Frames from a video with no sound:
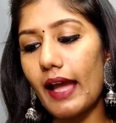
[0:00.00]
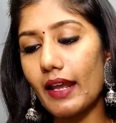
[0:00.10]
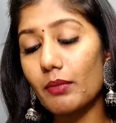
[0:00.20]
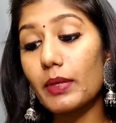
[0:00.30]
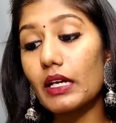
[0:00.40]

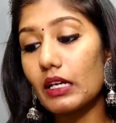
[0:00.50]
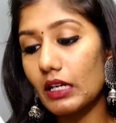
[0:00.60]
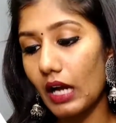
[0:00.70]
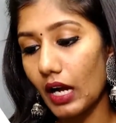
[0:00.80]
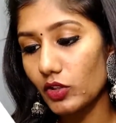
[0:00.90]
Arabic
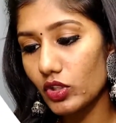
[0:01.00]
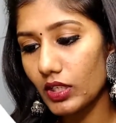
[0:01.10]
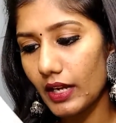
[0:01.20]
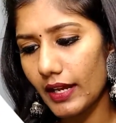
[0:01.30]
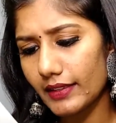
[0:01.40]

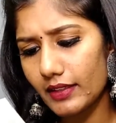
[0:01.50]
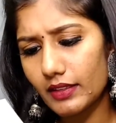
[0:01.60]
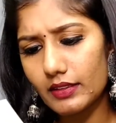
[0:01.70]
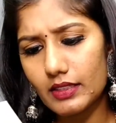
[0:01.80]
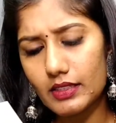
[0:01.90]
Kajal. I think this